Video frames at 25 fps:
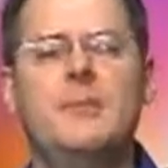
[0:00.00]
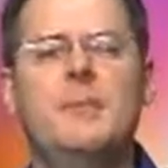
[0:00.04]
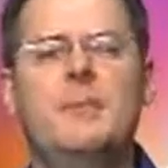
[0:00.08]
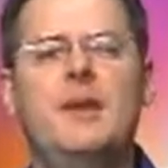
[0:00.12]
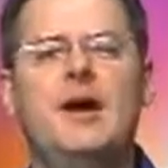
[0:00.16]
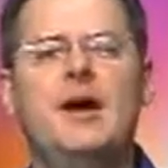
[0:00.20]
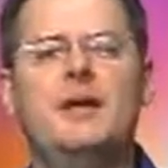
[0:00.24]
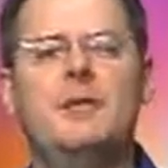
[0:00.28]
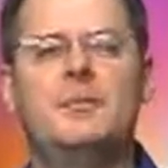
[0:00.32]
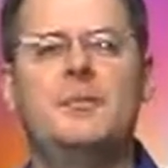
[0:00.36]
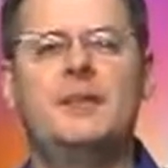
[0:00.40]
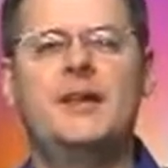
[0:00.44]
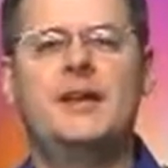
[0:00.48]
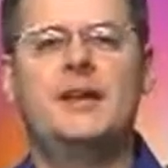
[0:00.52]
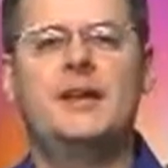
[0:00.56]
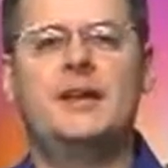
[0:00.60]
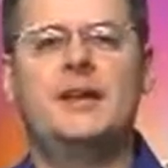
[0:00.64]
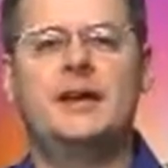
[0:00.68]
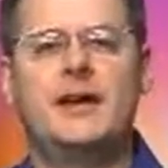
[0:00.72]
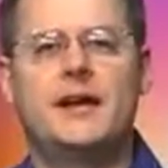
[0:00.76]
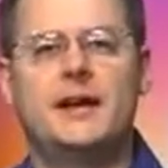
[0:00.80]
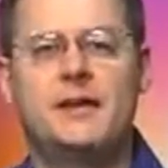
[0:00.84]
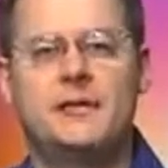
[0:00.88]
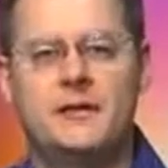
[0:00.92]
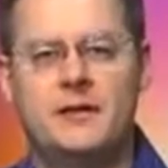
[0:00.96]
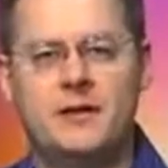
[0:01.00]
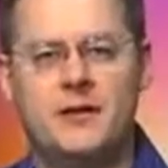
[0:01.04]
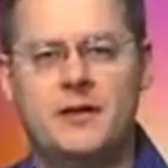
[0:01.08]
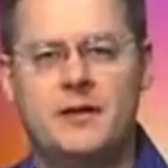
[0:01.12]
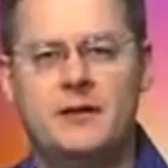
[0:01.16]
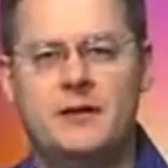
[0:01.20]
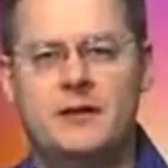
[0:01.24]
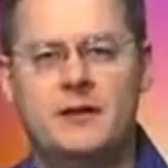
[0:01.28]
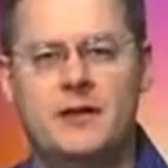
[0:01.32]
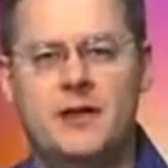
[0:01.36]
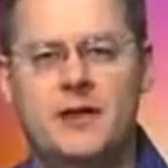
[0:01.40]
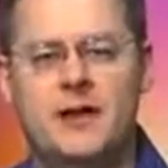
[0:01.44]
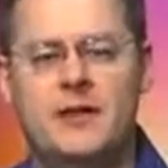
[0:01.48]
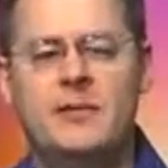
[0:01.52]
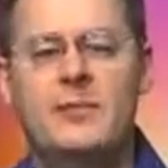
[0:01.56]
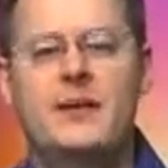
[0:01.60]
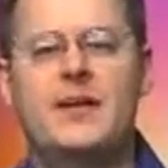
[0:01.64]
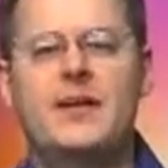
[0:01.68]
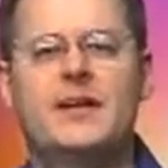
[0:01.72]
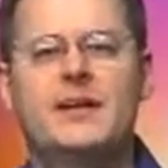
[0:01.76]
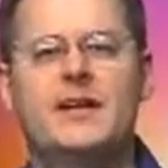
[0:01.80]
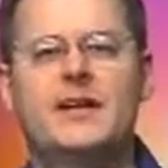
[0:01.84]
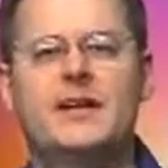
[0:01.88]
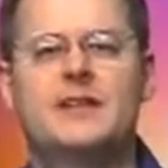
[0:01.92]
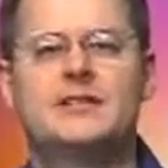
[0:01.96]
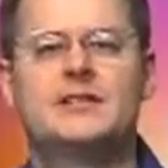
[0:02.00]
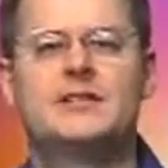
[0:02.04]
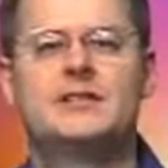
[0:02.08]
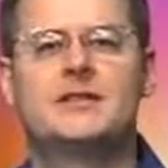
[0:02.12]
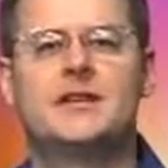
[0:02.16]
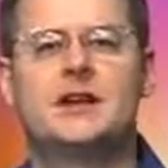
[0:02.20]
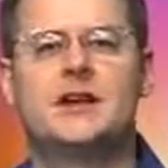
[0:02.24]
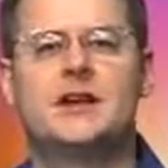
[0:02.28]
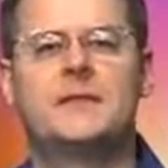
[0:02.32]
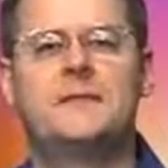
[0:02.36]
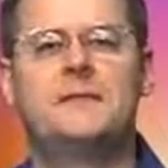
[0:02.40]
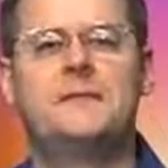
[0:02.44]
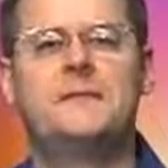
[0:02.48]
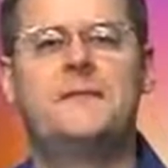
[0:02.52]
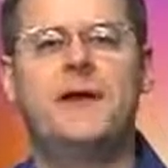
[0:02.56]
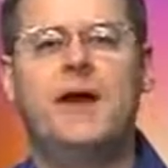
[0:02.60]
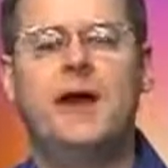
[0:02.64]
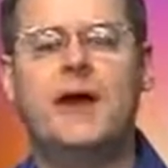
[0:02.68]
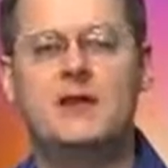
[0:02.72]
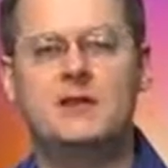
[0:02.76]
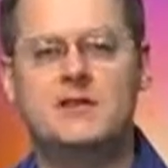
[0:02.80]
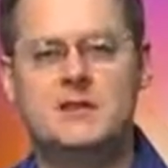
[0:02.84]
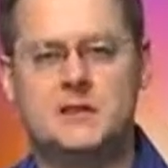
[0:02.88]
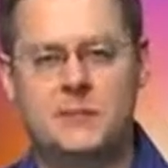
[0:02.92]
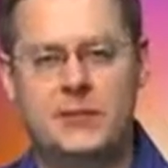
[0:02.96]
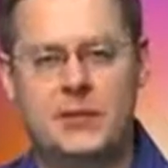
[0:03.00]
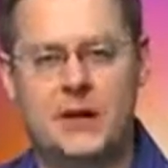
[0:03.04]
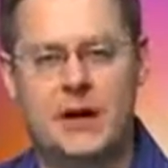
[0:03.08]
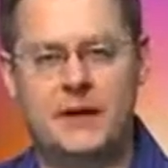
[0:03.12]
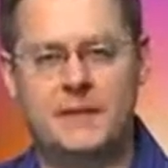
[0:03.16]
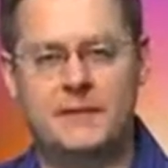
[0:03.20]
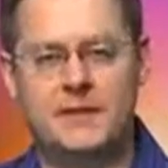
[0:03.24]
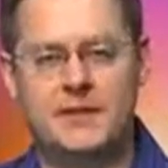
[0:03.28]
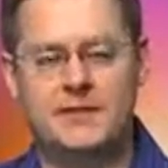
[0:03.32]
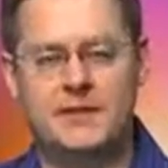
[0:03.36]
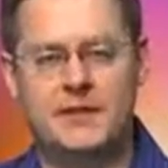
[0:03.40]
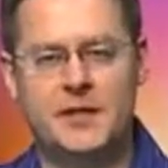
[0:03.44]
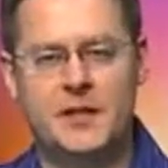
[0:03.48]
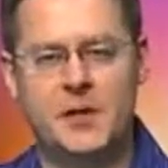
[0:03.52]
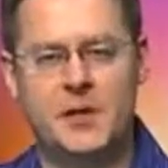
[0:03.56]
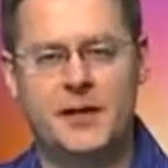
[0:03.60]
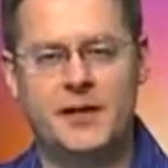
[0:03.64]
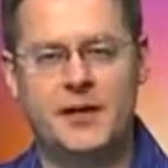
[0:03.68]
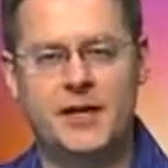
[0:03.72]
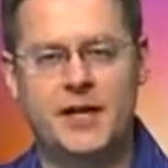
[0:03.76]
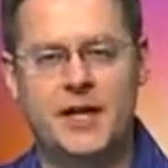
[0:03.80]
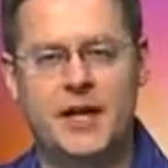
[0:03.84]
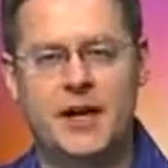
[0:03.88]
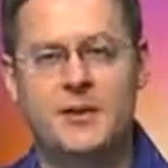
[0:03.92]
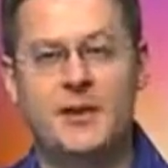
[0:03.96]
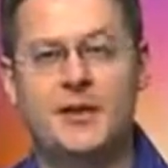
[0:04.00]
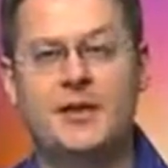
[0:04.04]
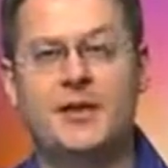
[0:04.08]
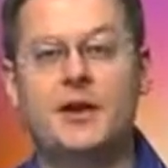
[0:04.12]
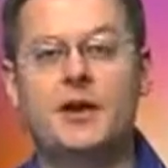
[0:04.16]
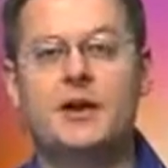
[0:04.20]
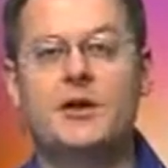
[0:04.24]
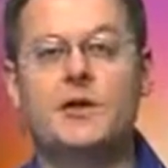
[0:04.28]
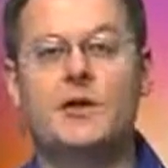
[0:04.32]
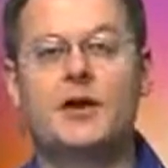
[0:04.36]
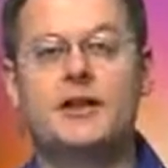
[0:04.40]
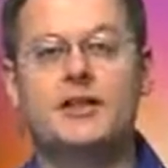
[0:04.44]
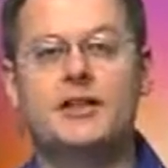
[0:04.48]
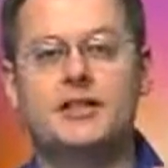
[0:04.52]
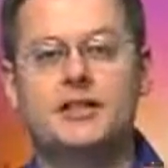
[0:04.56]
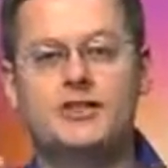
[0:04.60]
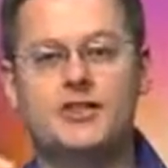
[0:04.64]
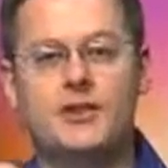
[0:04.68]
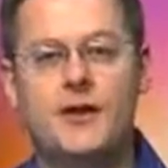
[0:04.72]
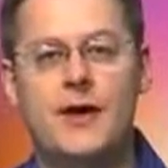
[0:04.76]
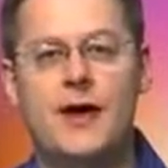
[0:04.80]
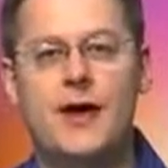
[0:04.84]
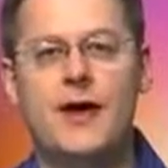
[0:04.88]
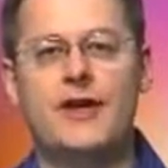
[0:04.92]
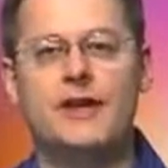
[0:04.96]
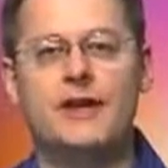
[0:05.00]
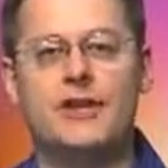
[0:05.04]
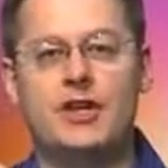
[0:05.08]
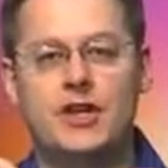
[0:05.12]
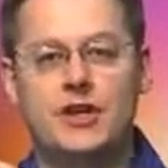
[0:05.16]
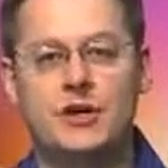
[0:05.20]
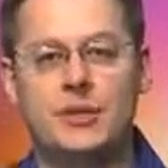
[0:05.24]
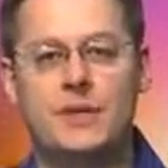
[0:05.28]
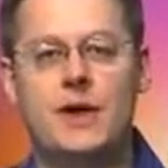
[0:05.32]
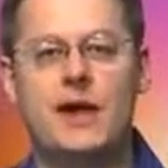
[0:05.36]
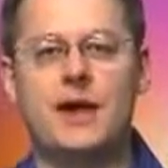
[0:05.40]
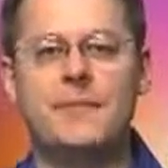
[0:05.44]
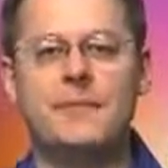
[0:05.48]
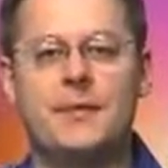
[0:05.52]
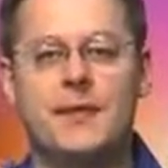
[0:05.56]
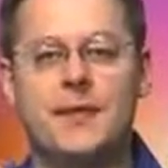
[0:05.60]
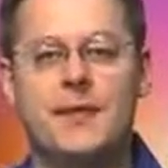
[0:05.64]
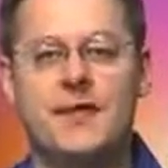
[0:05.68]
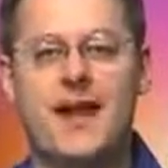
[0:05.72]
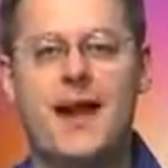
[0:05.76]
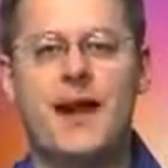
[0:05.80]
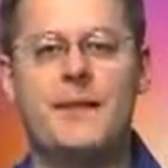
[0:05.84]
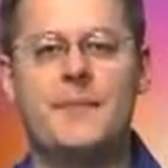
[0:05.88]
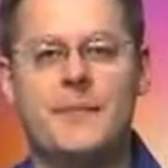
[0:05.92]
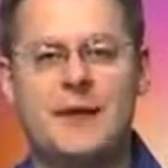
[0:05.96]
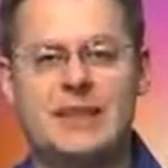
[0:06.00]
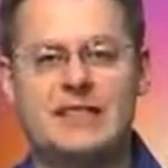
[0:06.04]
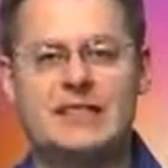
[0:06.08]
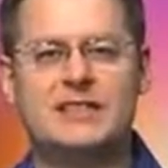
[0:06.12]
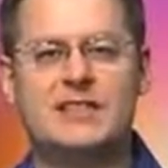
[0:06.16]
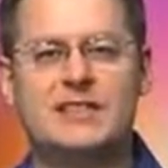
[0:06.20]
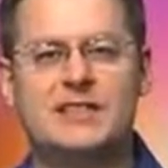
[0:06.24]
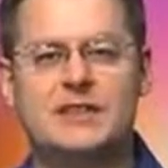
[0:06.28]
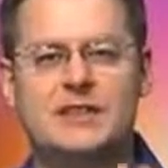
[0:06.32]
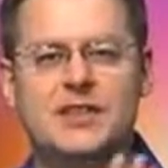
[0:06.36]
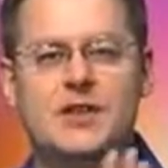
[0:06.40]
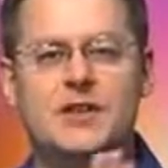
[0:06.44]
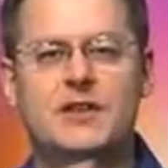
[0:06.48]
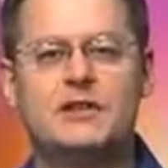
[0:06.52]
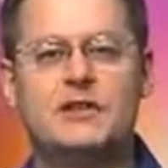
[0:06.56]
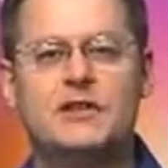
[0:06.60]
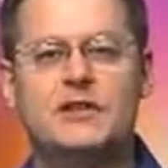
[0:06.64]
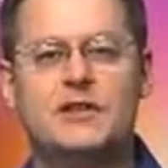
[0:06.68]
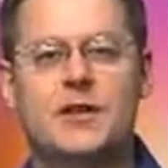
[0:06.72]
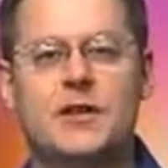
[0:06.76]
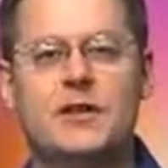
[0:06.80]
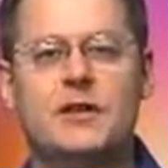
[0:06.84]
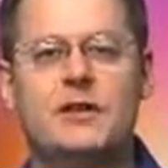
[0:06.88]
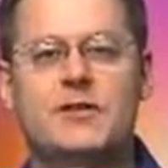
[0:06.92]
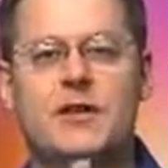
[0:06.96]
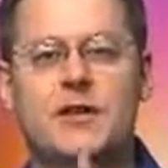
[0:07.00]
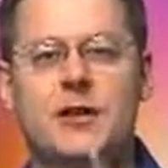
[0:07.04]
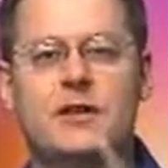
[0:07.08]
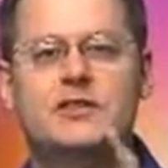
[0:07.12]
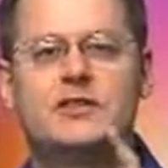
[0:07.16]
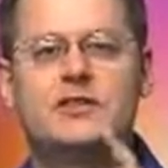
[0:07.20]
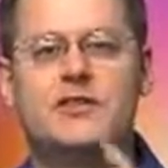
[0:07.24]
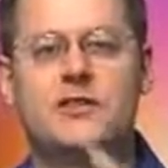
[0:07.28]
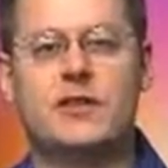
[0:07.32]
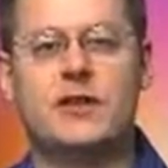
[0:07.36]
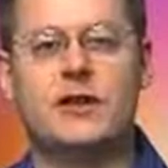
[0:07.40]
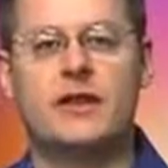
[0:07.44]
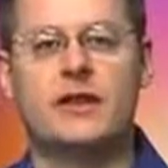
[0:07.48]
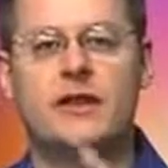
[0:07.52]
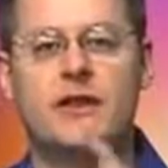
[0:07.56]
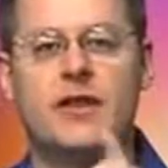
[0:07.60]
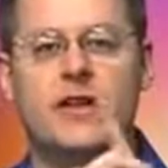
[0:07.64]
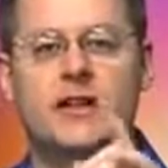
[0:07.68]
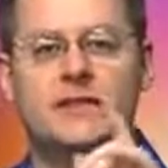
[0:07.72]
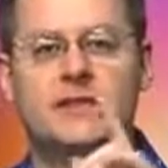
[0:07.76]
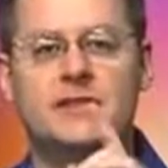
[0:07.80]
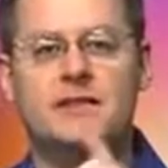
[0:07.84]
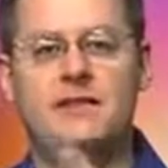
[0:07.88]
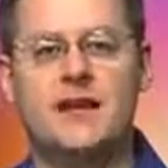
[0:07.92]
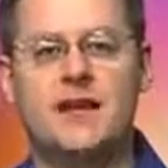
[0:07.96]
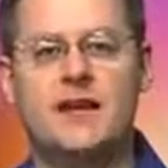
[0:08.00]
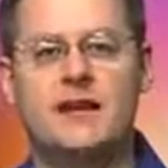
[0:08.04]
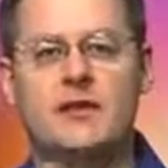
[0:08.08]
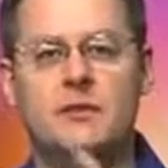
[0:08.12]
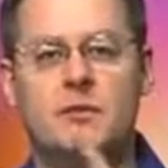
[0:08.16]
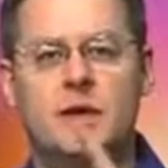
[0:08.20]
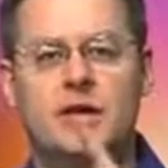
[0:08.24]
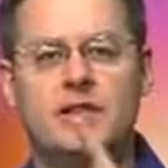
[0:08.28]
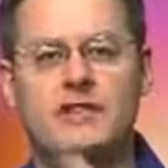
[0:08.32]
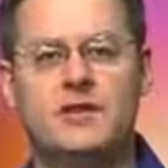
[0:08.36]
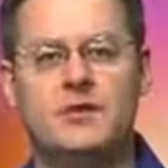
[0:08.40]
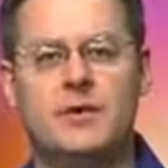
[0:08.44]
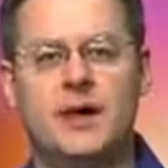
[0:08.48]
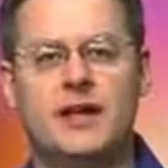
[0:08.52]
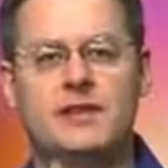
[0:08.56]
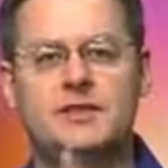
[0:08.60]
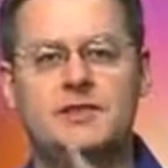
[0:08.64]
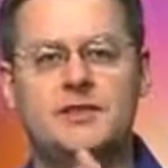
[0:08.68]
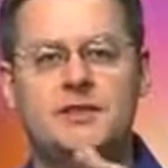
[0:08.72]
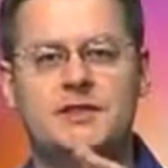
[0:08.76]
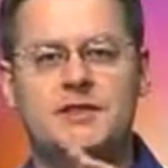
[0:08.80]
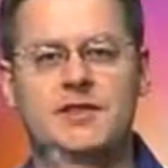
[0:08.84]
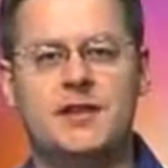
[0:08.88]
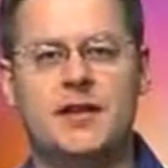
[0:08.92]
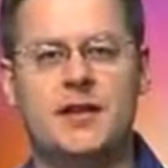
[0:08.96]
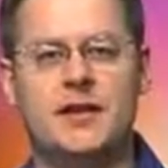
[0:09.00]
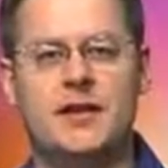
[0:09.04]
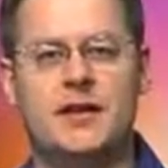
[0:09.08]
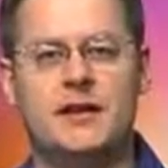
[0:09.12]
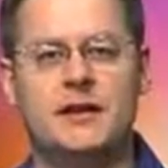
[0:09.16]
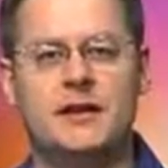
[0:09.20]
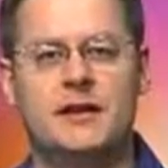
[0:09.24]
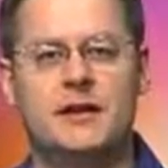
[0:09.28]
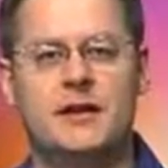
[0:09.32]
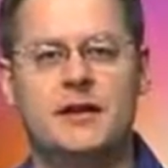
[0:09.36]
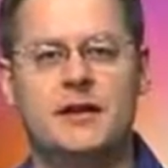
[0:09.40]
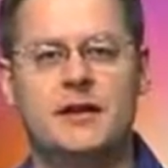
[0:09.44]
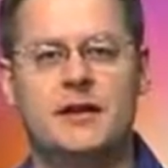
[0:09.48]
But be careful, because false prophets are going to come and they're going to try and corrupt that message. Those those three things: death, resurrection, deity.